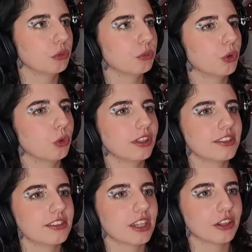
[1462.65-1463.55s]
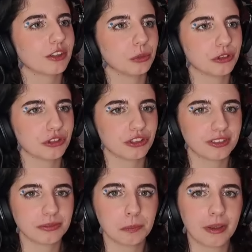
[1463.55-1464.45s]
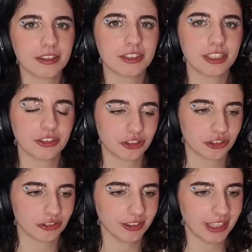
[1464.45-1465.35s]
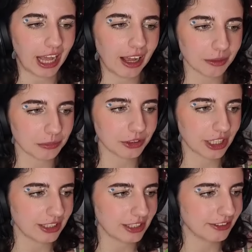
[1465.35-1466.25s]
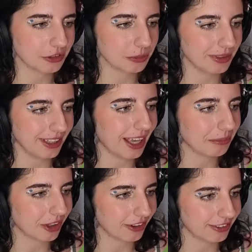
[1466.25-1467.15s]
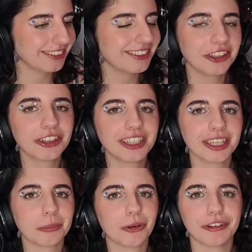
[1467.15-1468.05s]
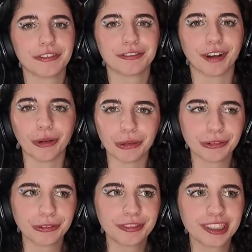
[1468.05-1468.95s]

But all he's done was message Nat pretending to be Emma. Is he gonna get more involved?